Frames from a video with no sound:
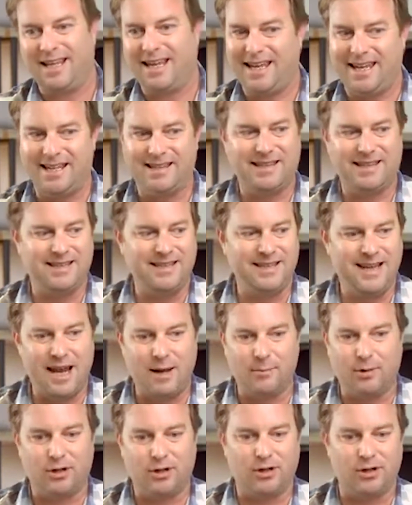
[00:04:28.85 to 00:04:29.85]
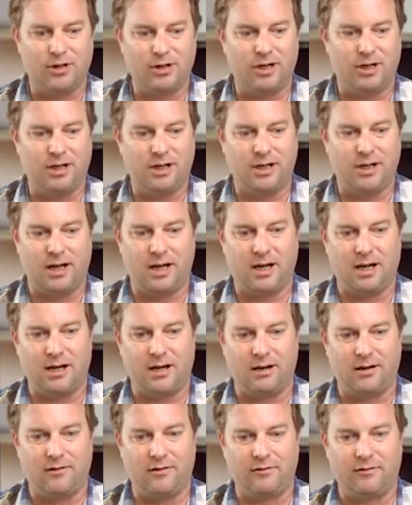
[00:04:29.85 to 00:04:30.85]
in the neighborhood
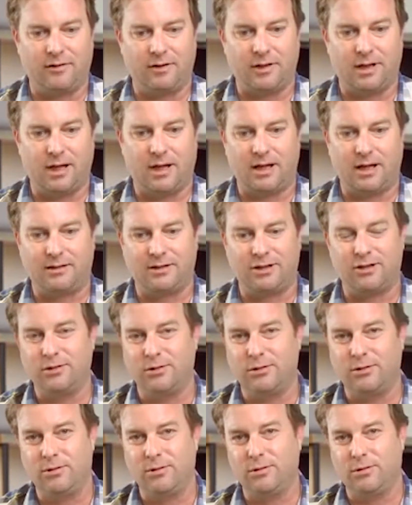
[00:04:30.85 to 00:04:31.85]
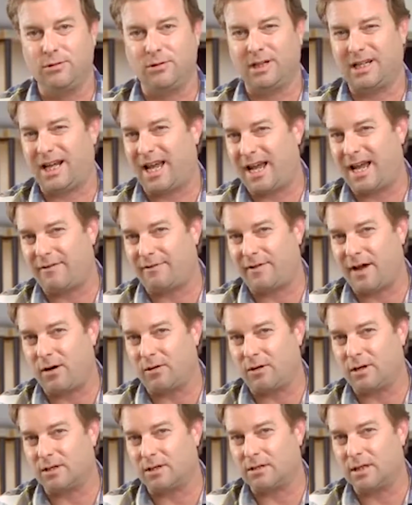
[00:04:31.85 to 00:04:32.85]
of 2.5
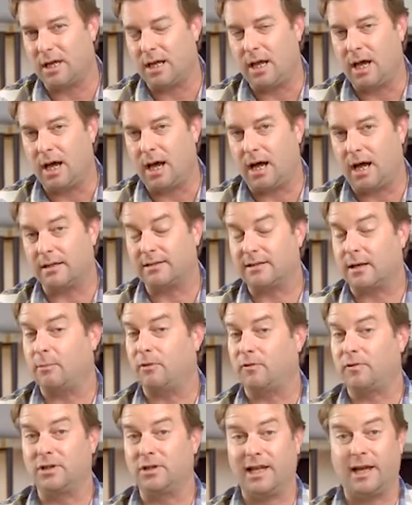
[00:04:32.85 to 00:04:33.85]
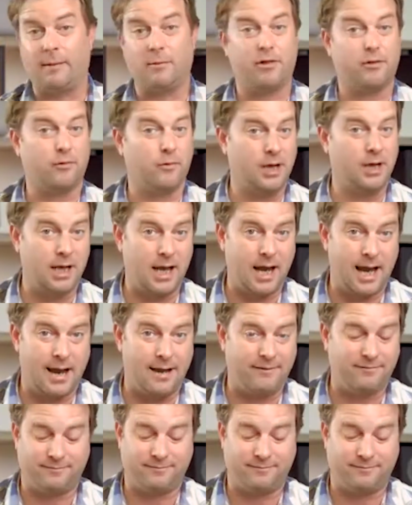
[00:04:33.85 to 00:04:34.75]
hours. Some have claimed 3.5.